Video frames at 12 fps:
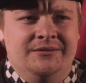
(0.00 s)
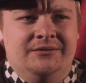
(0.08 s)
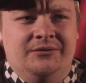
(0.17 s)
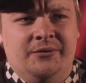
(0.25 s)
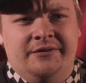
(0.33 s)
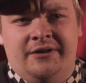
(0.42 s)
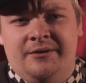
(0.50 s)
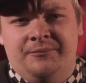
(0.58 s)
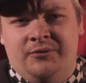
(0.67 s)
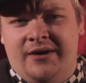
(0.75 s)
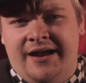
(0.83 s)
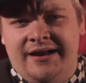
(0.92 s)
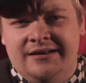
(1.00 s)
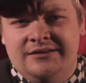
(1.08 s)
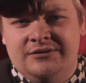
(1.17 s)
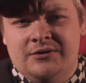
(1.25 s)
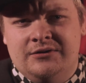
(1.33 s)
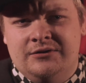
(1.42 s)
Tornedalen Pride?
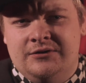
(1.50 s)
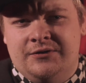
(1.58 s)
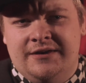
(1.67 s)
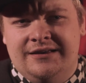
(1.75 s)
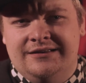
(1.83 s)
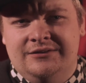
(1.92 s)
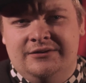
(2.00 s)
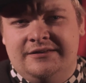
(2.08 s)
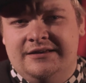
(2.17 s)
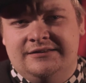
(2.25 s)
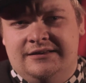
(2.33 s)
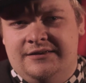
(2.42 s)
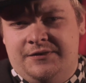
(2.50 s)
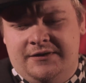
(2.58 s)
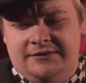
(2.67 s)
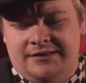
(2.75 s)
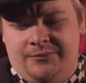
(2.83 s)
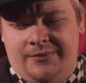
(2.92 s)
Do you
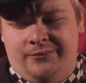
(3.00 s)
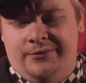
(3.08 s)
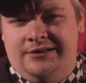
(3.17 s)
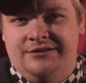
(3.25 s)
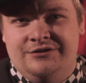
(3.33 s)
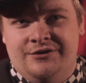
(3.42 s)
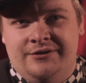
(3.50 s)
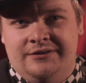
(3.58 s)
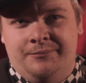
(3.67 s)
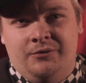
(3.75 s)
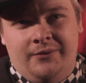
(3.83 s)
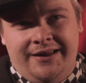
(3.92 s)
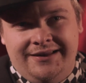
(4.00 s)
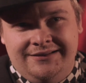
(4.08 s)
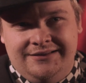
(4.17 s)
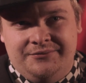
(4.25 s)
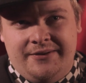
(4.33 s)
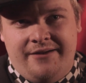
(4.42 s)
think someone will join the
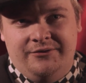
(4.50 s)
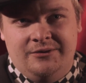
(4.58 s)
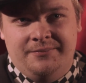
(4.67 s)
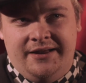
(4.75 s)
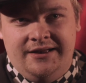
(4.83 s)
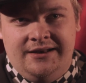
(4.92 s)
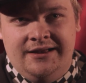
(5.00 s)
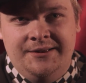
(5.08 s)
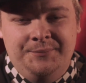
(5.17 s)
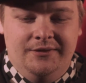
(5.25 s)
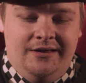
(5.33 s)
parade if we have it in Pajala?"